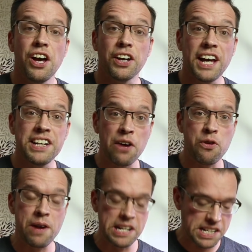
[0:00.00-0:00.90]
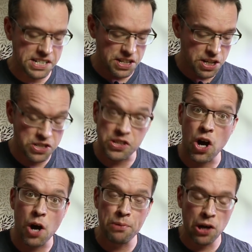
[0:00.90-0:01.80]
Okay, now we're ready to
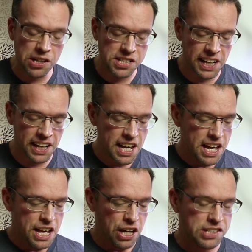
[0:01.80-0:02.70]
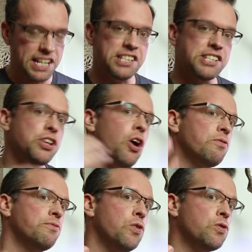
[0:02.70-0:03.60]
start our planting. I tend to start
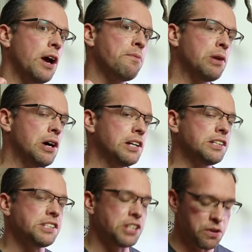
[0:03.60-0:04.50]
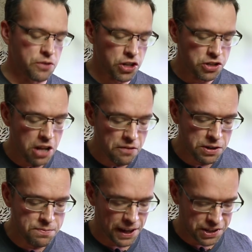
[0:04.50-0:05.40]
off foreground plants, so I've got a
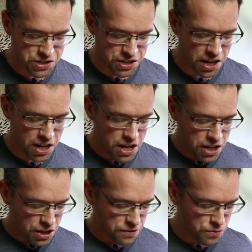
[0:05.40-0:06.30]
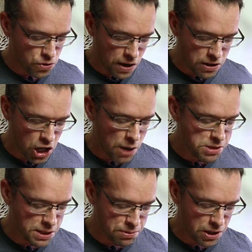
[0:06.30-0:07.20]
lovely mixture of foreground
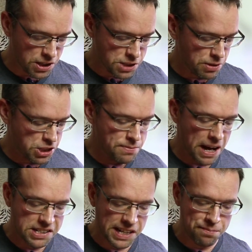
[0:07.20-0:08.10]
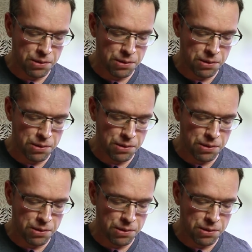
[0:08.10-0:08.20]
carpeting plants plus some accent